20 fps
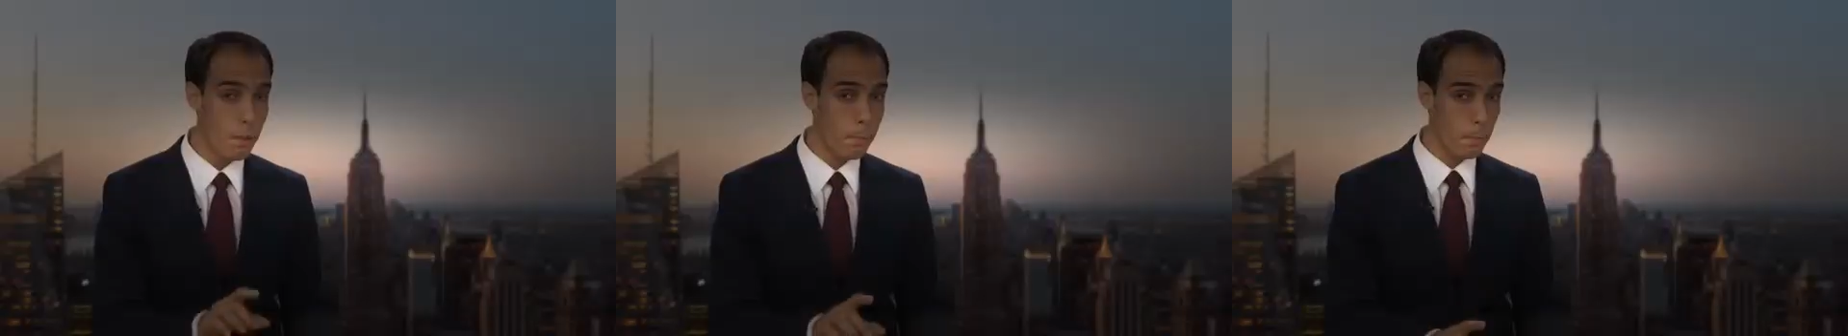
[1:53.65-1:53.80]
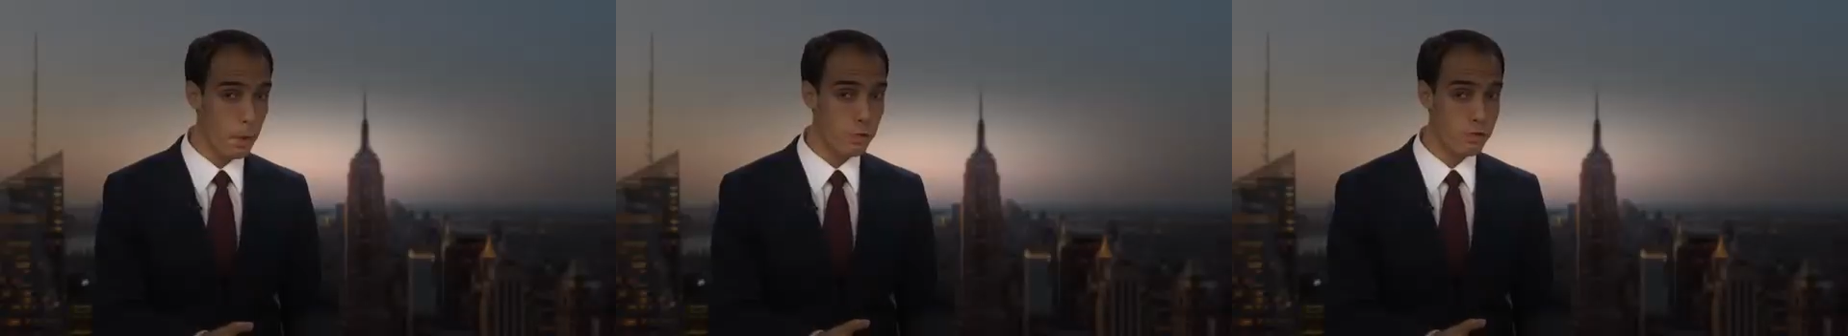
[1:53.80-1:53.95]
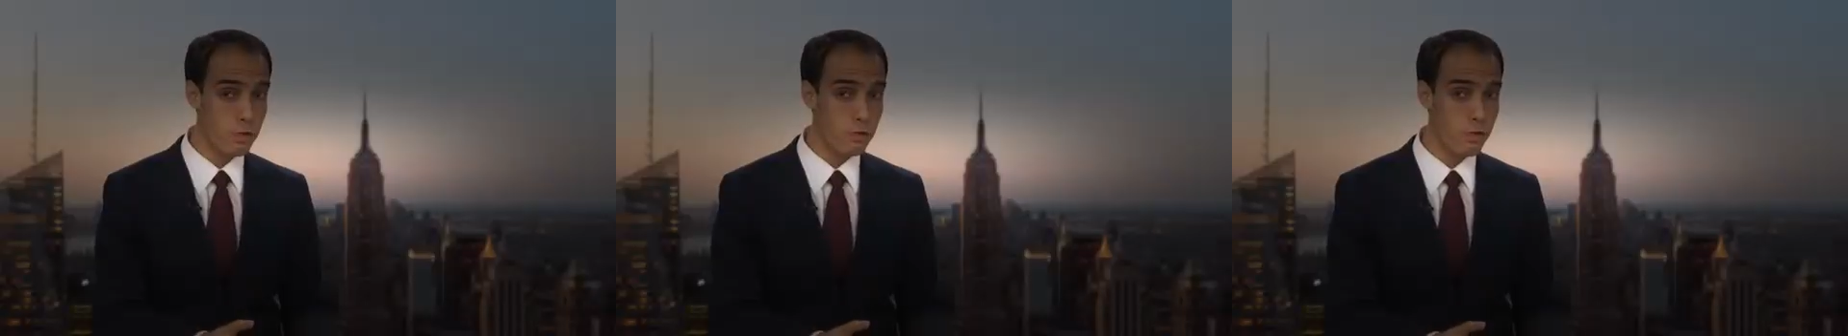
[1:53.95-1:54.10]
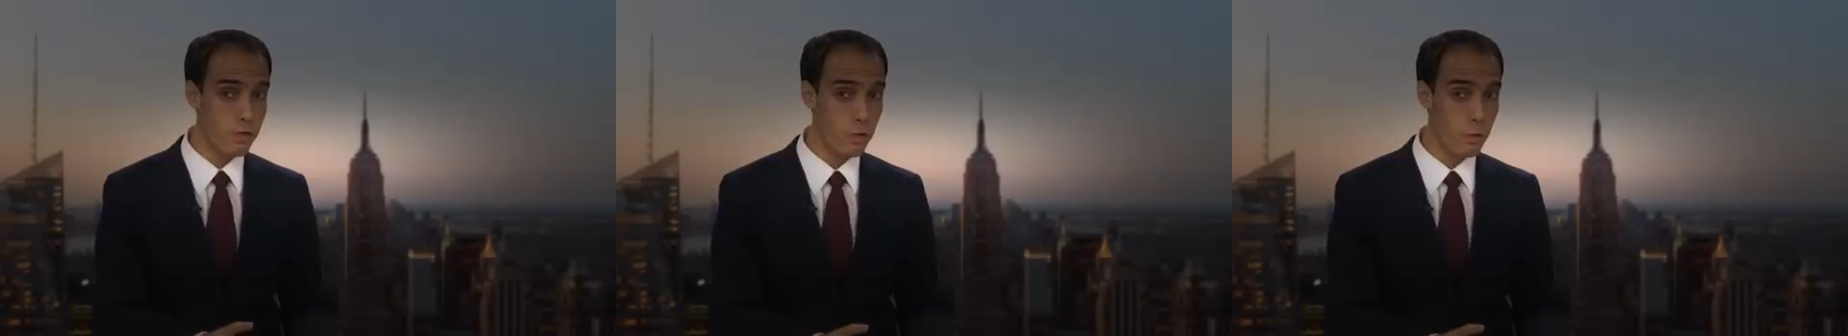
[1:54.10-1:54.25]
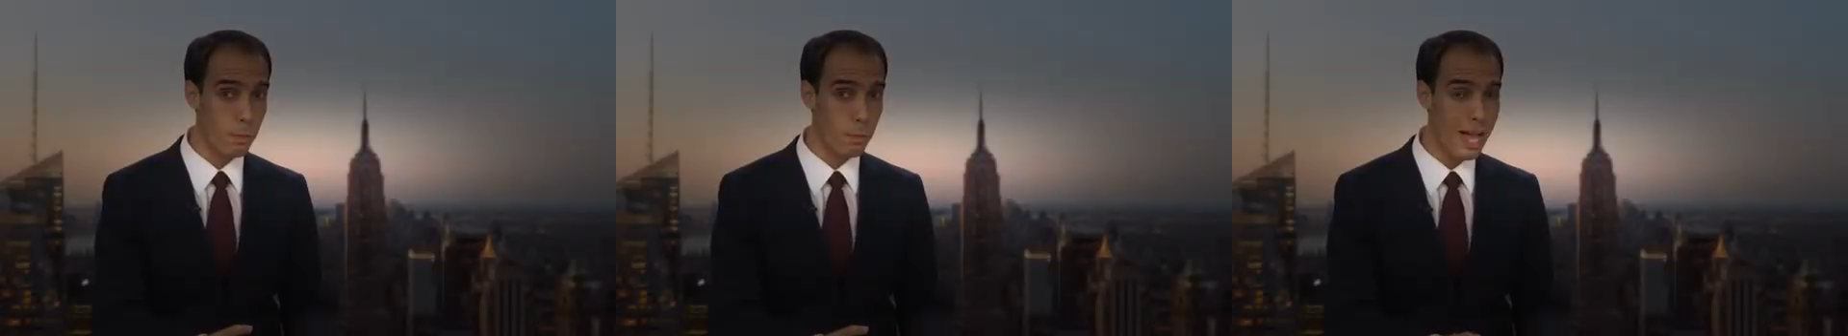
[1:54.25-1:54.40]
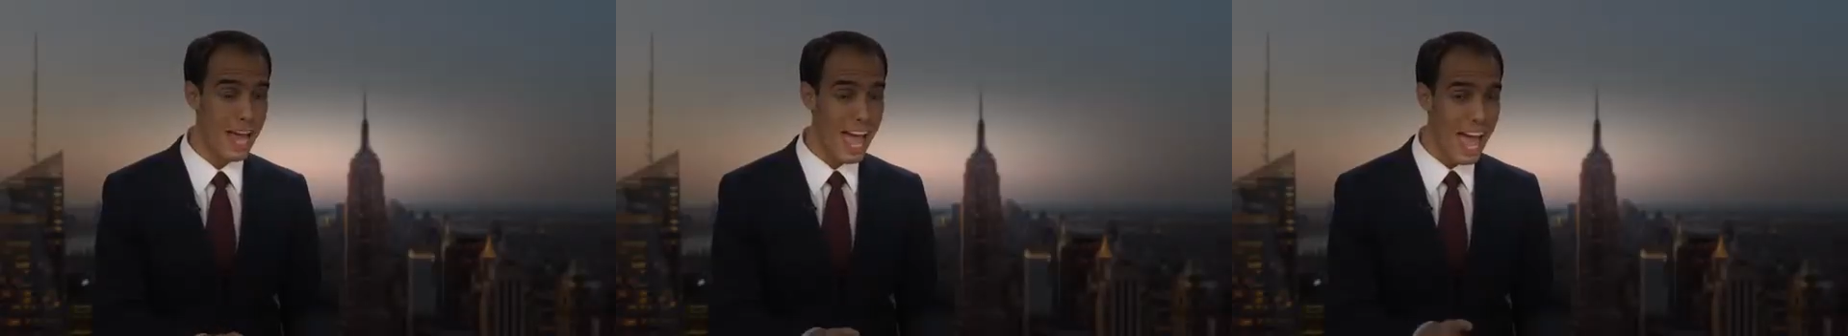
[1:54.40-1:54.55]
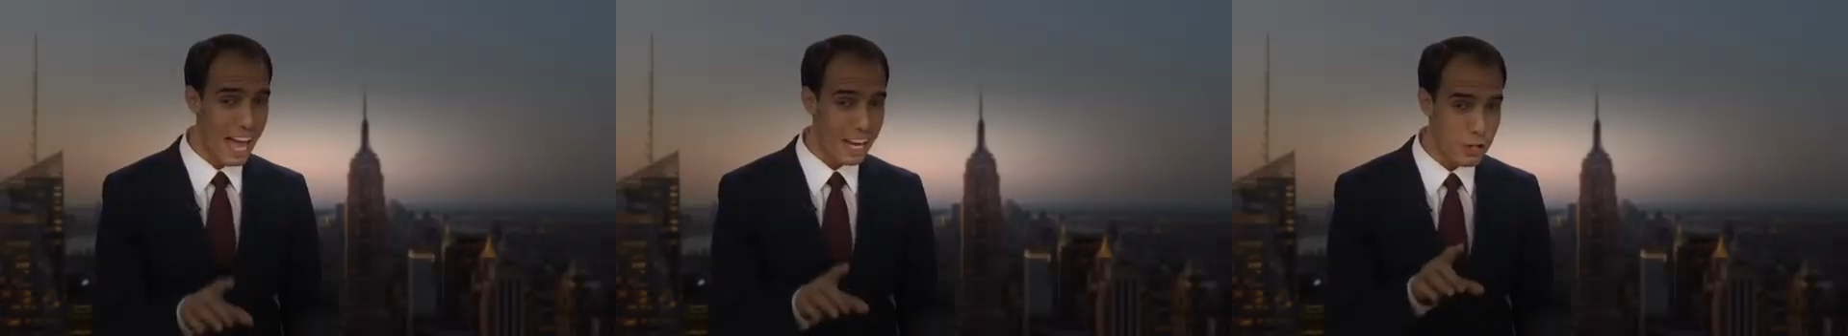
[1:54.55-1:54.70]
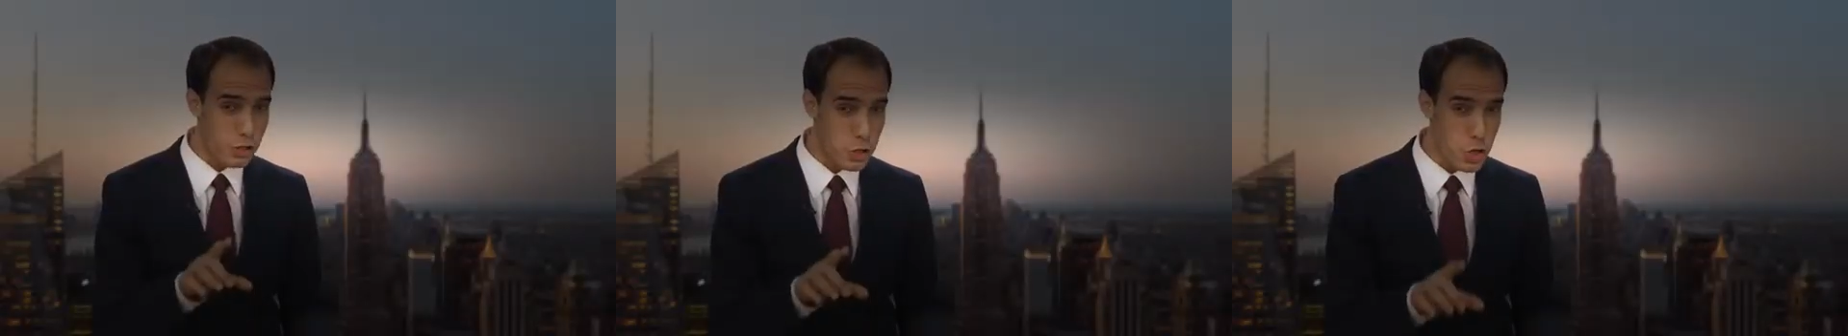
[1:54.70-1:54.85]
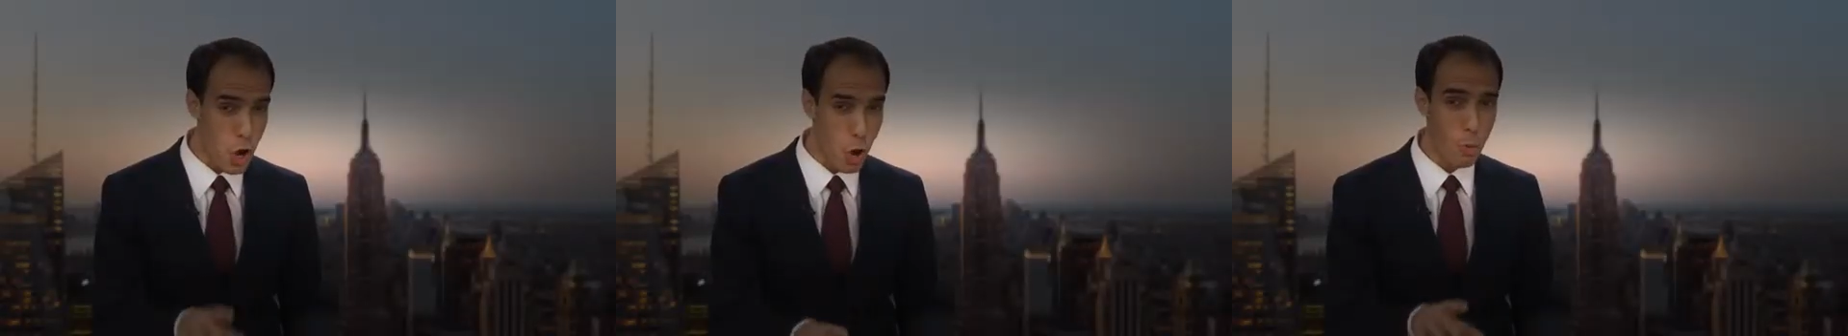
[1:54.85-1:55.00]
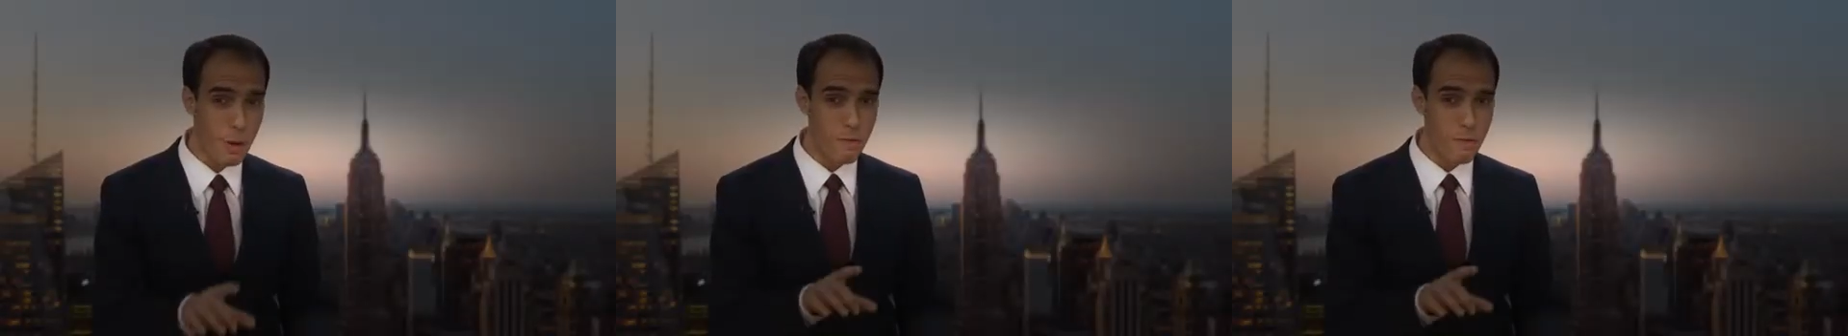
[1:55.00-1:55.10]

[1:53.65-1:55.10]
most of whom had no